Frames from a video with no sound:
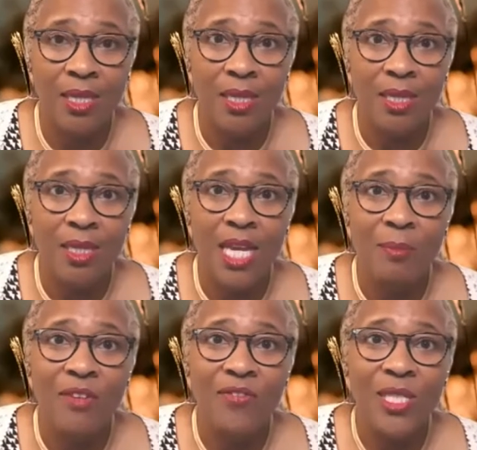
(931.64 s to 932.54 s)
Now, my
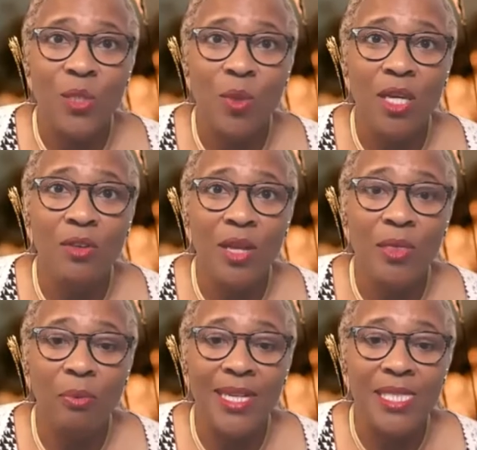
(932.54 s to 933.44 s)
friends, we are on the
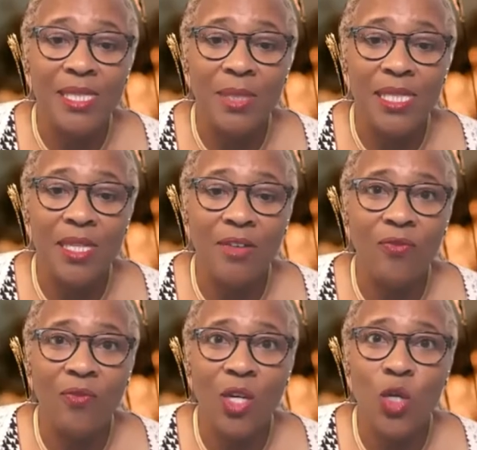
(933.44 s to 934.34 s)
precipice of
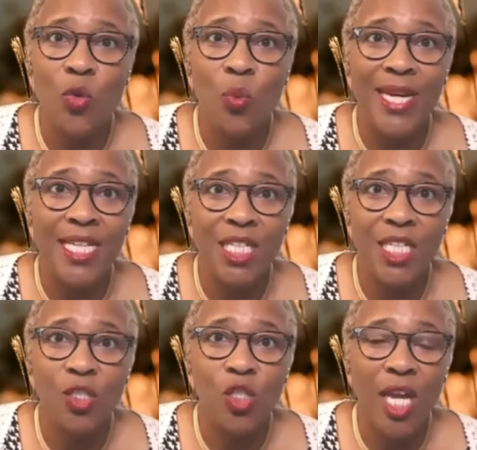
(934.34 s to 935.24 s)
great
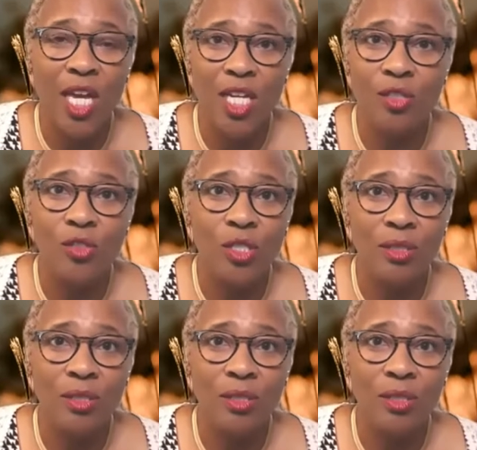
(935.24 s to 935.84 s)
change